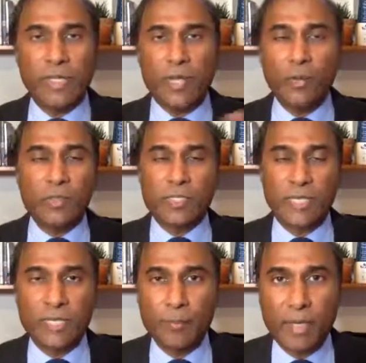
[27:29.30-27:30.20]
So they don't
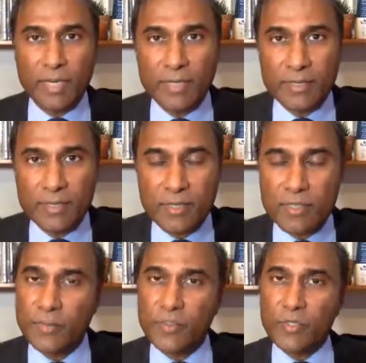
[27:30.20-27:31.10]
study the body as a
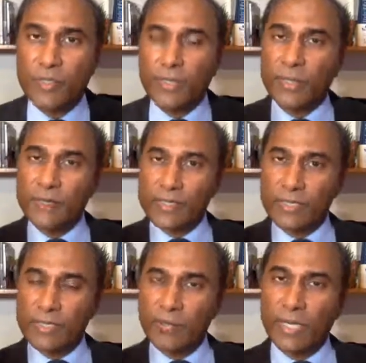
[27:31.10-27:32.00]
system. So now I've
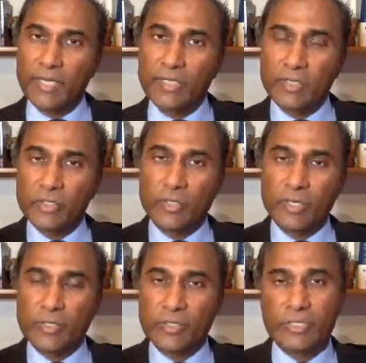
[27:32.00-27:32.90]
studied the body as an
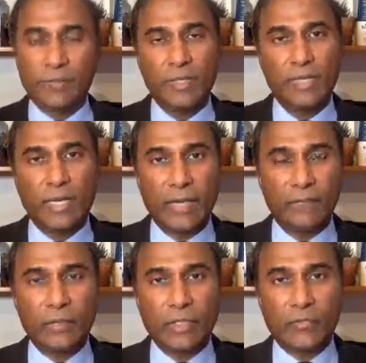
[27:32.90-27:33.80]
engineering system.
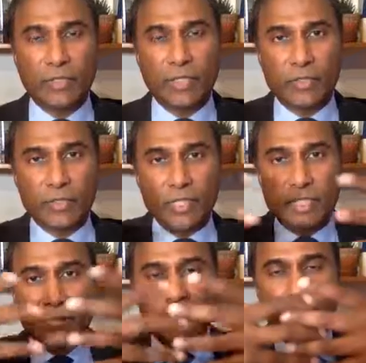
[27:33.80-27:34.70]
I've looked at traditional
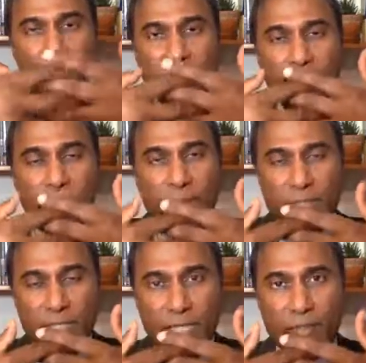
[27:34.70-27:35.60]
systems. I married
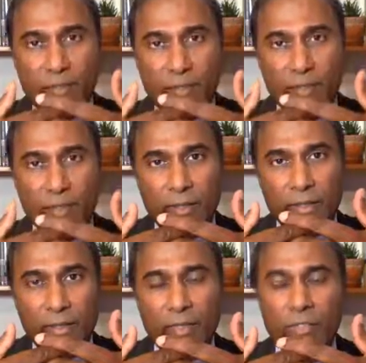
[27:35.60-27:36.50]
them together
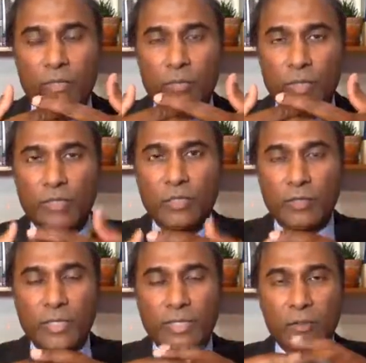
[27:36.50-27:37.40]
to
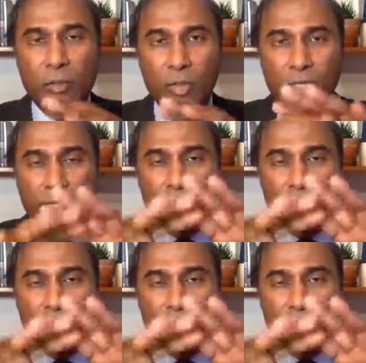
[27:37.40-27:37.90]
literally